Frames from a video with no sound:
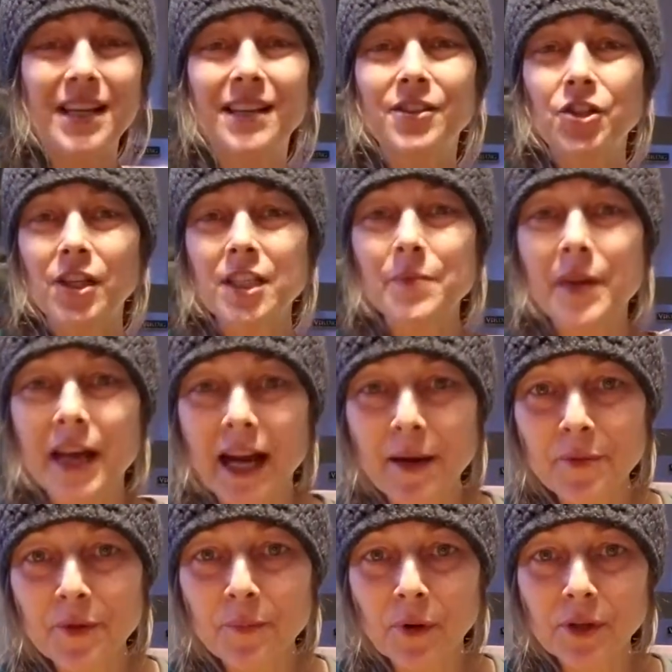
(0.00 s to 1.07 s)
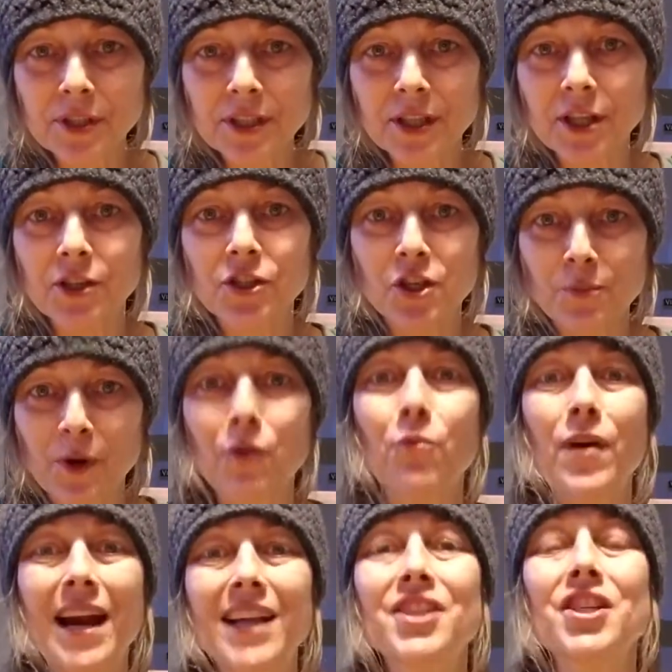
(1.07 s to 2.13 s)
trust me, I'm the person that used to put
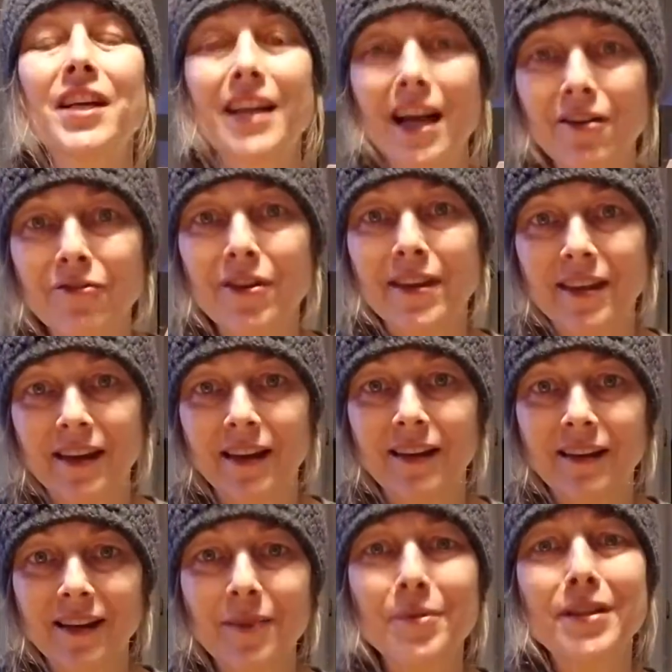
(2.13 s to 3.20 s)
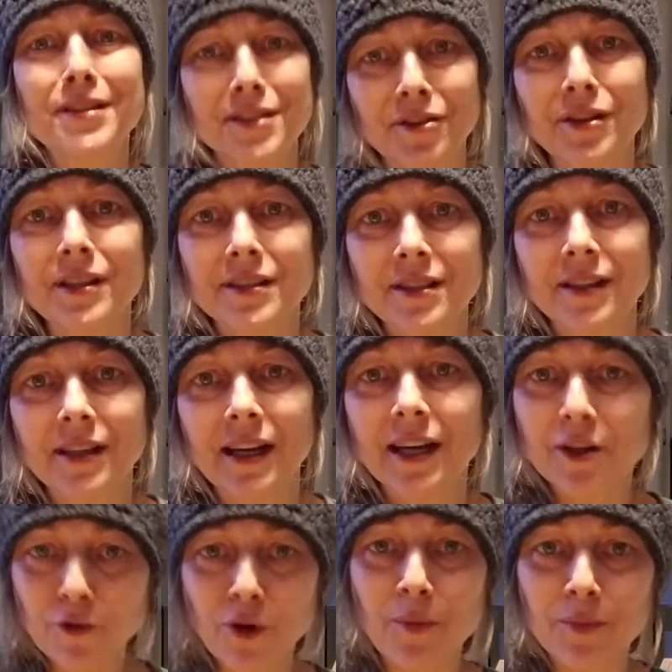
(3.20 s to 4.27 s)
ranch on everything. I mean, seriously, I
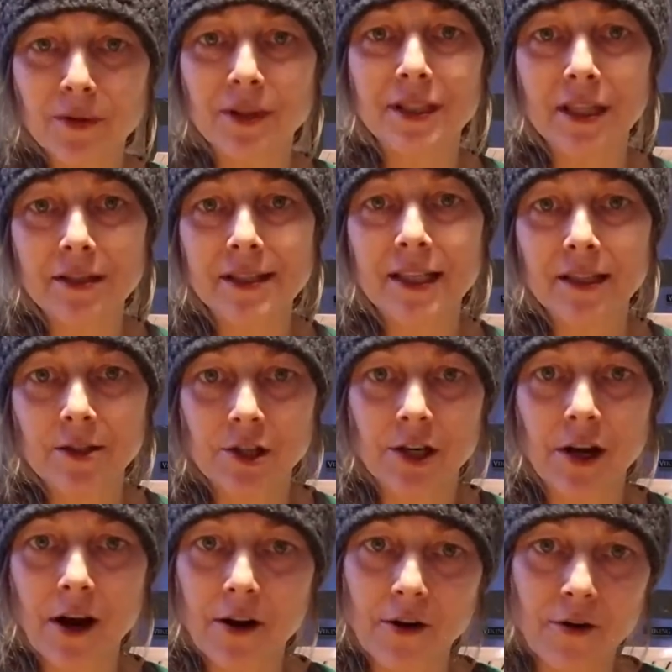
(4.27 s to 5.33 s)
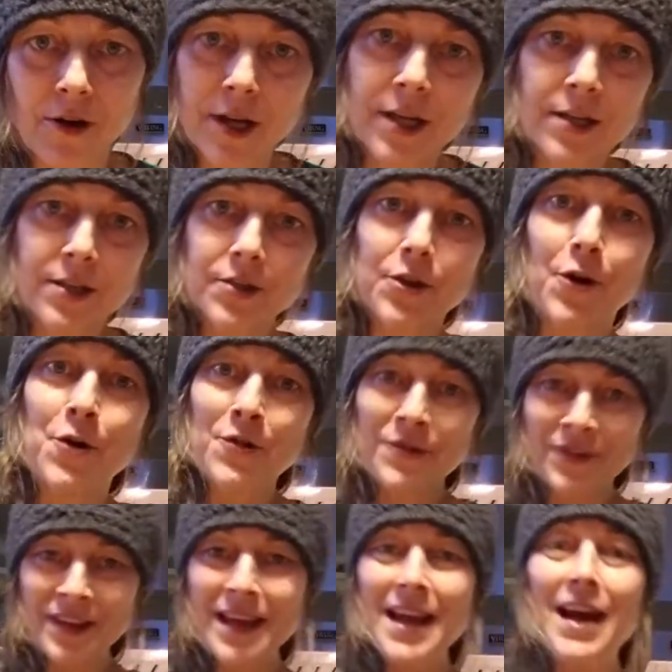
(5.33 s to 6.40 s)
grew up in the south side of Chicago.
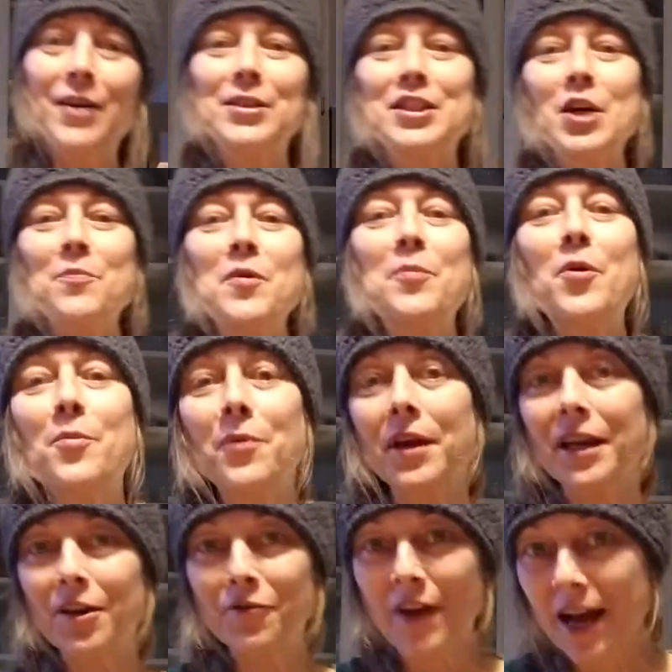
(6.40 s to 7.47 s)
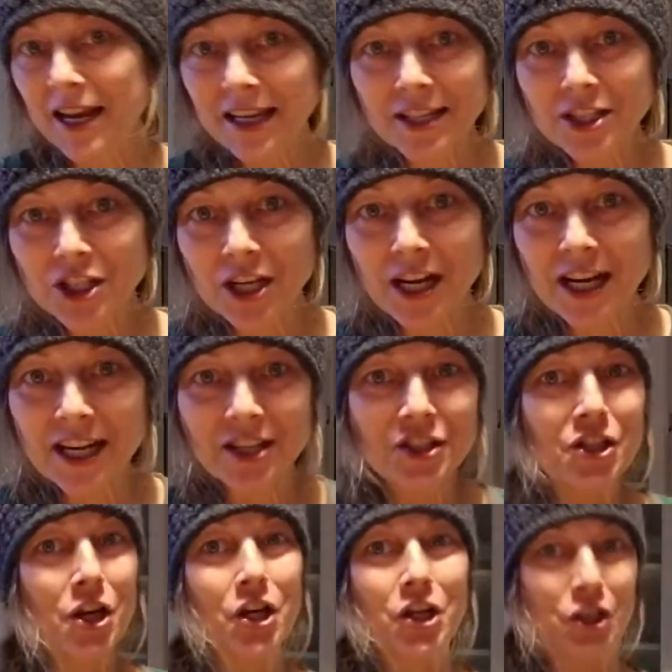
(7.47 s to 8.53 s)
So I always tell people, I'm like, if I can
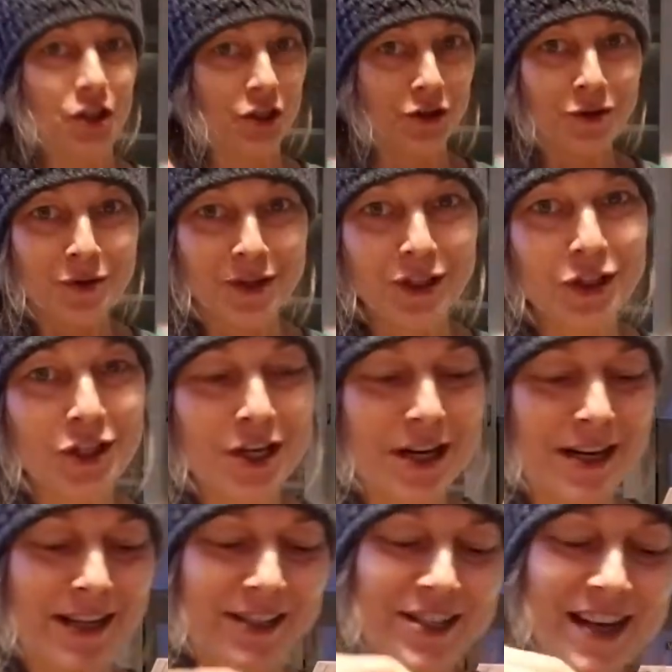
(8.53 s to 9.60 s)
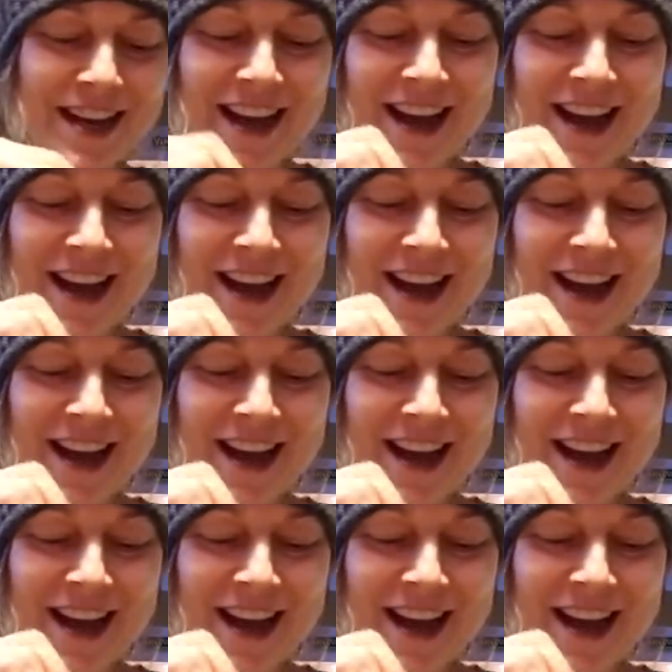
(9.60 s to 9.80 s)
change, you can change.